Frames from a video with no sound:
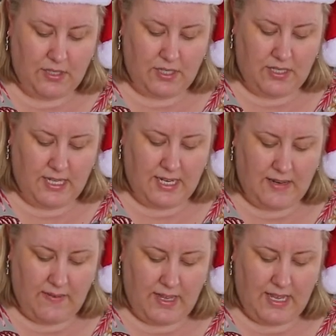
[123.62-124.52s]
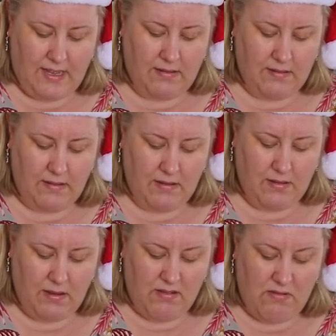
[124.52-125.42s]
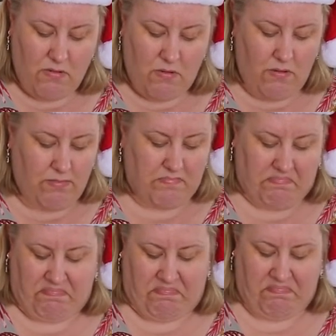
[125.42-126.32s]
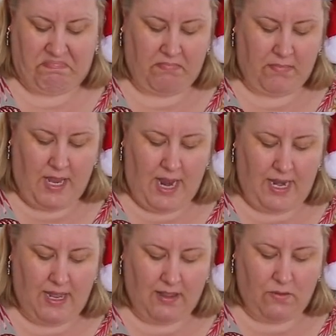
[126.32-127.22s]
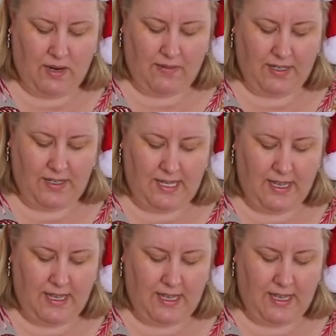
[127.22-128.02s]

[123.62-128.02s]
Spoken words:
Just stick it in there, or any other way really.